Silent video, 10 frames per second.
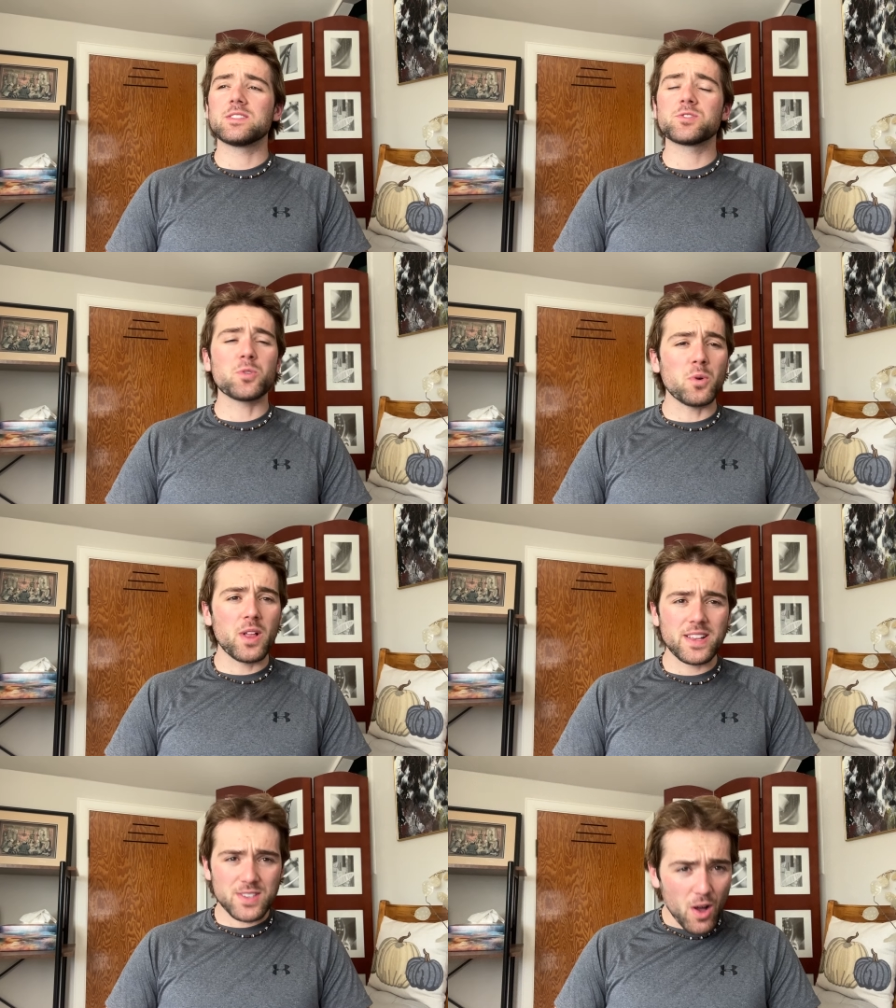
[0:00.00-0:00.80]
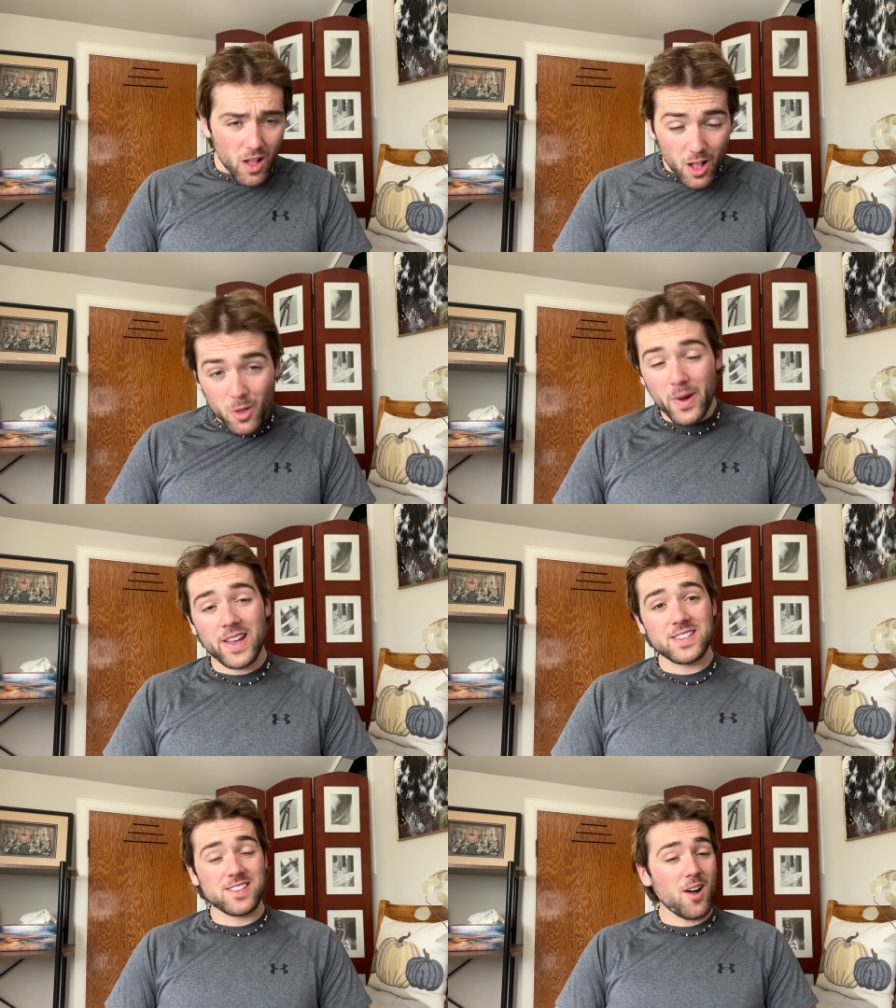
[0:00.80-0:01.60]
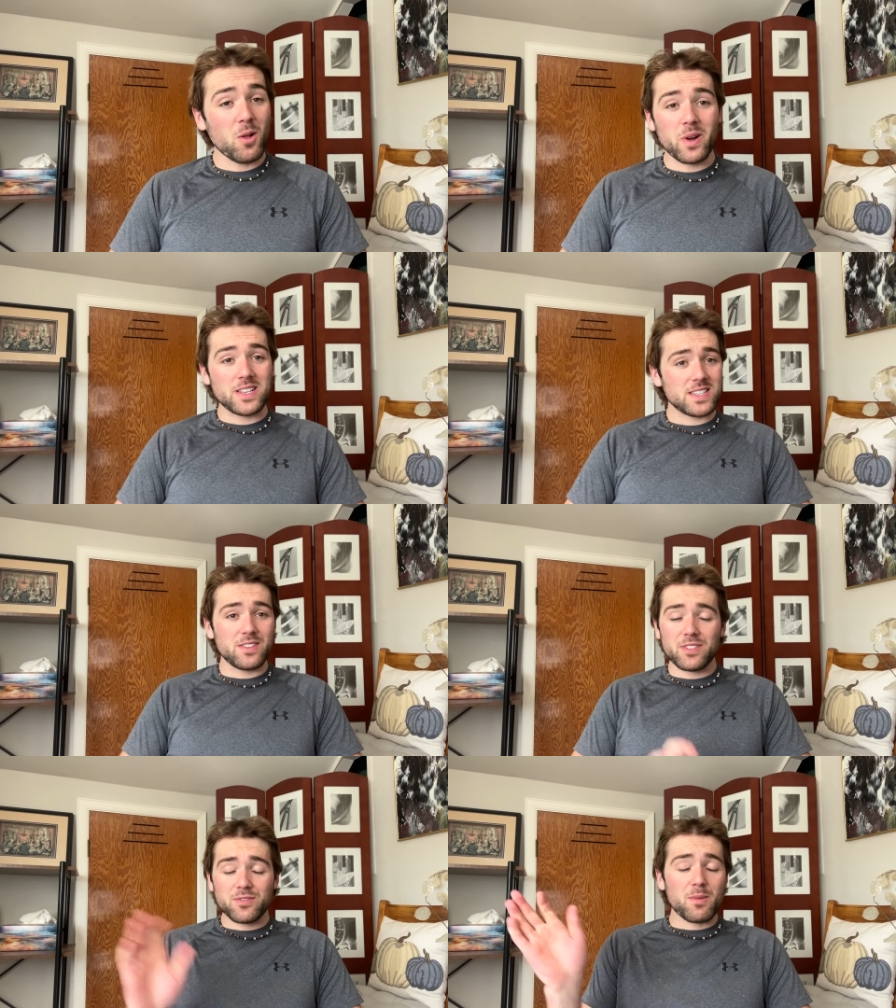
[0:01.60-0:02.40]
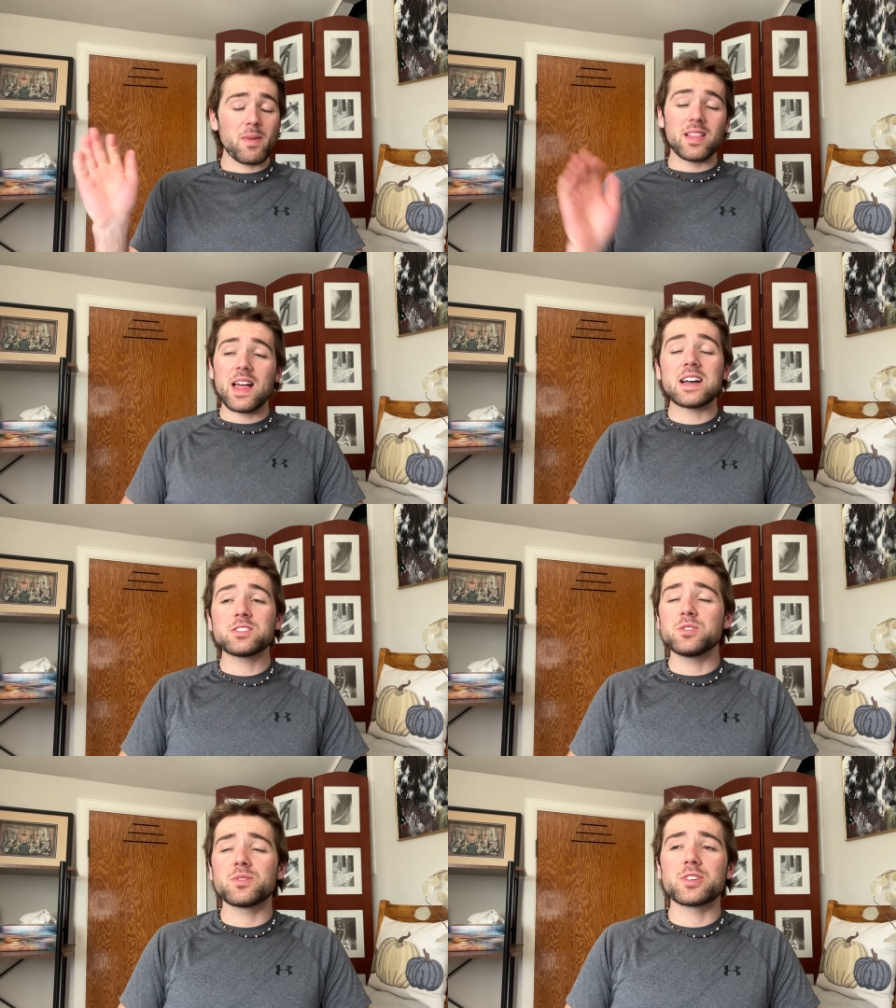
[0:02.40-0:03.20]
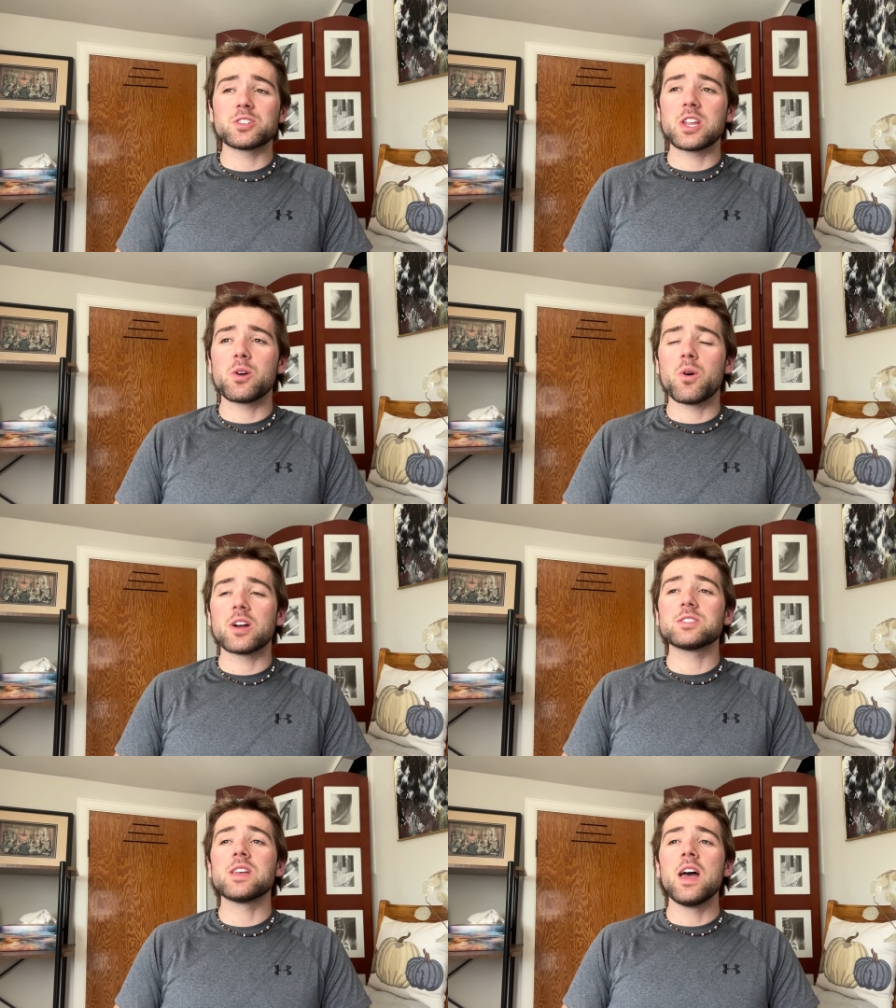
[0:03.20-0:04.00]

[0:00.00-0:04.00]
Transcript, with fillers: School has always, always, even from my last university course,